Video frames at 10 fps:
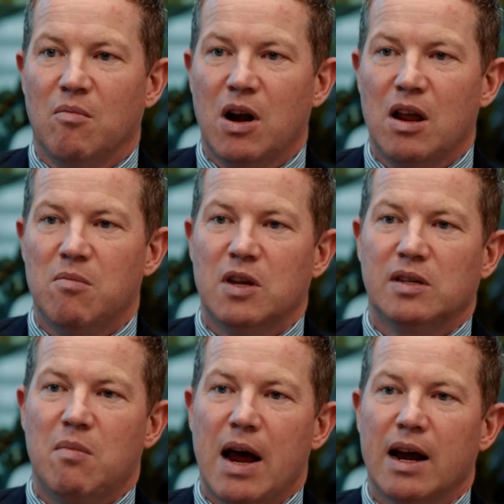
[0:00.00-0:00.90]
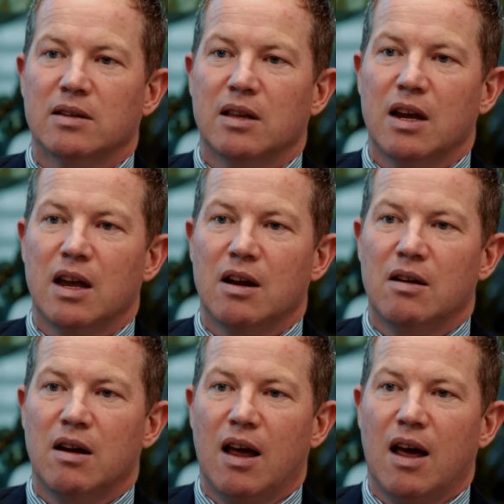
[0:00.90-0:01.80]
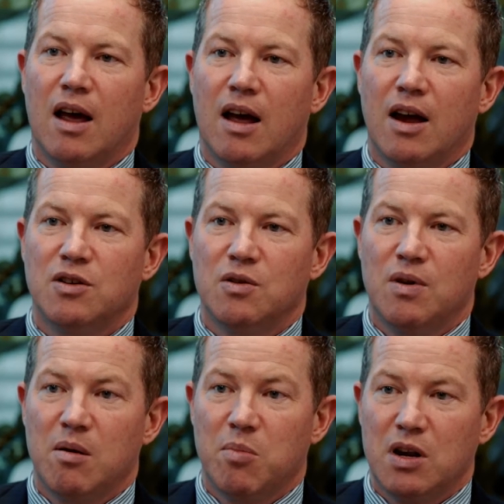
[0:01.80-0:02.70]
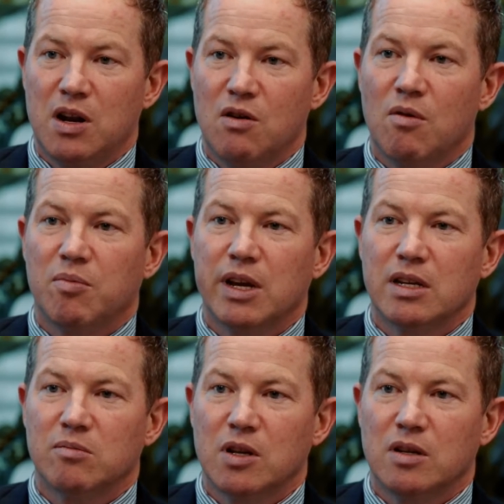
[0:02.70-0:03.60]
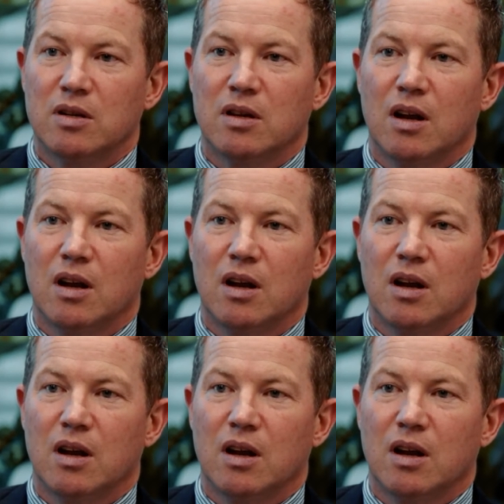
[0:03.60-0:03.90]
My name is Max Lincoln. I do hip and knee replacements,